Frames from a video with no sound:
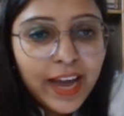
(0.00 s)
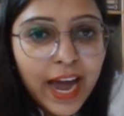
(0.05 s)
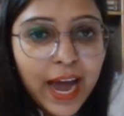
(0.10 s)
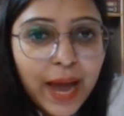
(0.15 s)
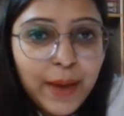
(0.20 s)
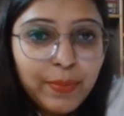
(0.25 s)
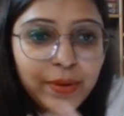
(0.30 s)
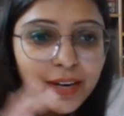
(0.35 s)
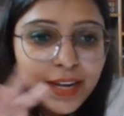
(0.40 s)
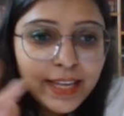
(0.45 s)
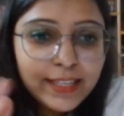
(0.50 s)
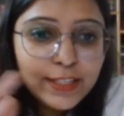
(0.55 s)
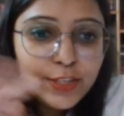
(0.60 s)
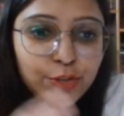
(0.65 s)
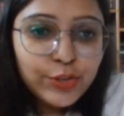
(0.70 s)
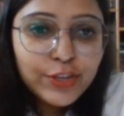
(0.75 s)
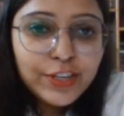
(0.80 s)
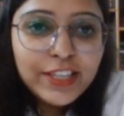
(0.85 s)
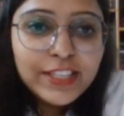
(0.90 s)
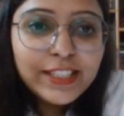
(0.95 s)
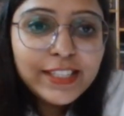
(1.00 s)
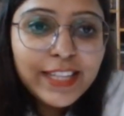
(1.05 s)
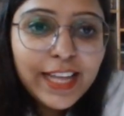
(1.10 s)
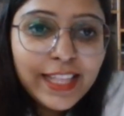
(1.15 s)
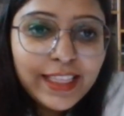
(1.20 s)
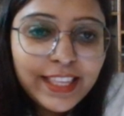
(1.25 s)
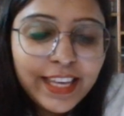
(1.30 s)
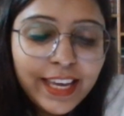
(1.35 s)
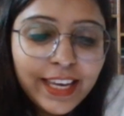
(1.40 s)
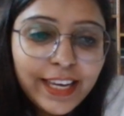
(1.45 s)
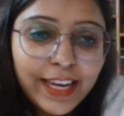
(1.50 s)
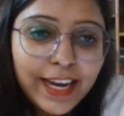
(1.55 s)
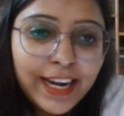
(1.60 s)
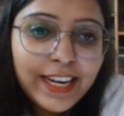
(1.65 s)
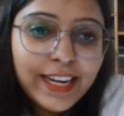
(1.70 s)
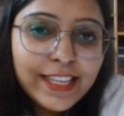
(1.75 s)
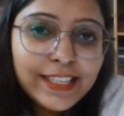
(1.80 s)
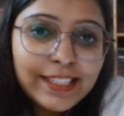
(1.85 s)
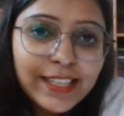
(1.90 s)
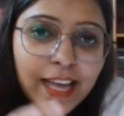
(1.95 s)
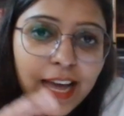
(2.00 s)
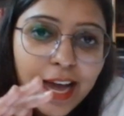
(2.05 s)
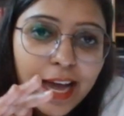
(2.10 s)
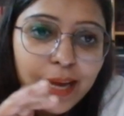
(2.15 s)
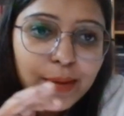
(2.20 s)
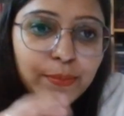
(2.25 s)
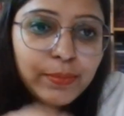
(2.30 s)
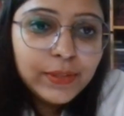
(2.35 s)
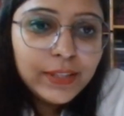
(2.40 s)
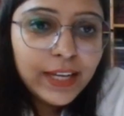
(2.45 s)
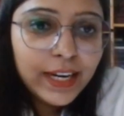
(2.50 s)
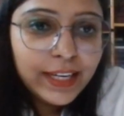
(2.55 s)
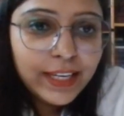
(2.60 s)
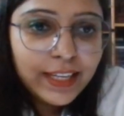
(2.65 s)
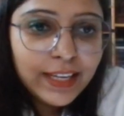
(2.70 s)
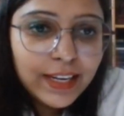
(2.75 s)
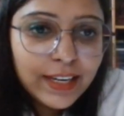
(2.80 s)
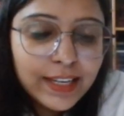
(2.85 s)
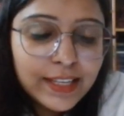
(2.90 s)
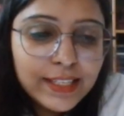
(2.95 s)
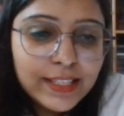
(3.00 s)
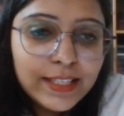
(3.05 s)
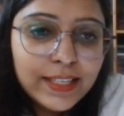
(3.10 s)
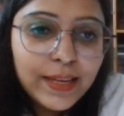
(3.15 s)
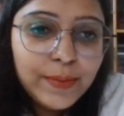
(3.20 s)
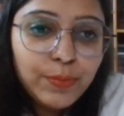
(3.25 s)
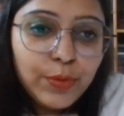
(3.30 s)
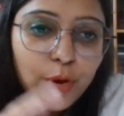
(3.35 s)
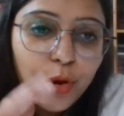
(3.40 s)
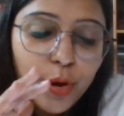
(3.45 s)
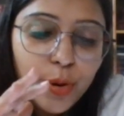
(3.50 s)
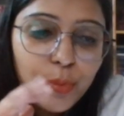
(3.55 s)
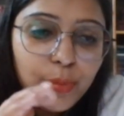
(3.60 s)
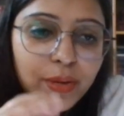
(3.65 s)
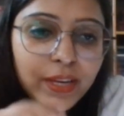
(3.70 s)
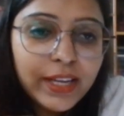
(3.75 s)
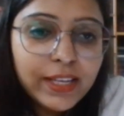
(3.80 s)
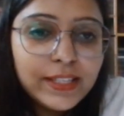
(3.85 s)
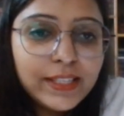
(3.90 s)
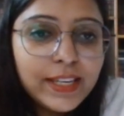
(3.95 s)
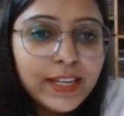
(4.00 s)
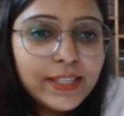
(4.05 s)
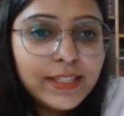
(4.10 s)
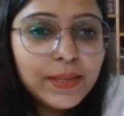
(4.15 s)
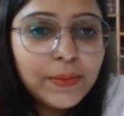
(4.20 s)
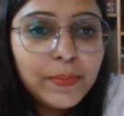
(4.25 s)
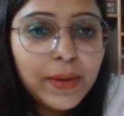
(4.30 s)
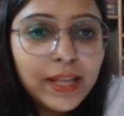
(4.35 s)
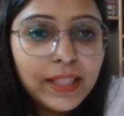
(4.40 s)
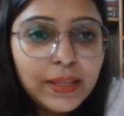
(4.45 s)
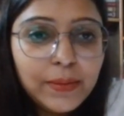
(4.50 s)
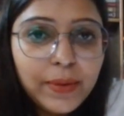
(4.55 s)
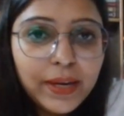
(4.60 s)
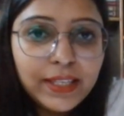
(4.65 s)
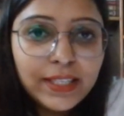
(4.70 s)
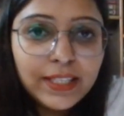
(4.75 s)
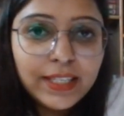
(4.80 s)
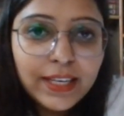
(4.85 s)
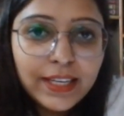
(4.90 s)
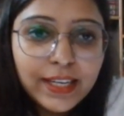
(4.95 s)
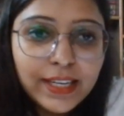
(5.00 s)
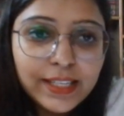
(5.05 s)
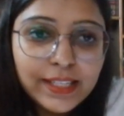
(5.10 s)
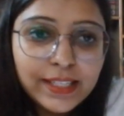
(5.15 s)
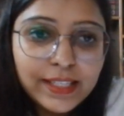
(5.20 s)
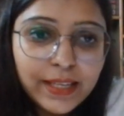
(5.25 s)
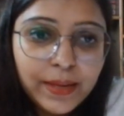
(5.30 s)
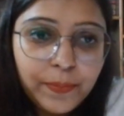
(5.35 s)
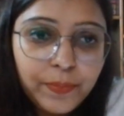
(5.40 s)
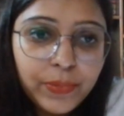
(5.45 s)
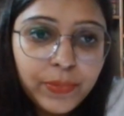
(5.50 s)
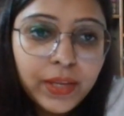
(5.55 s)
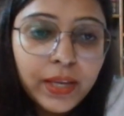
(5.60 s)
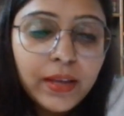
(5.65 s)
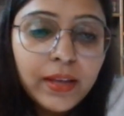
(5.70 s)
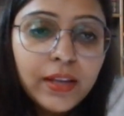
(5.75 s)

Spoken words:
Hybridization is nothing. It is a hypothetical concept, or we can say it's a mathematical concept.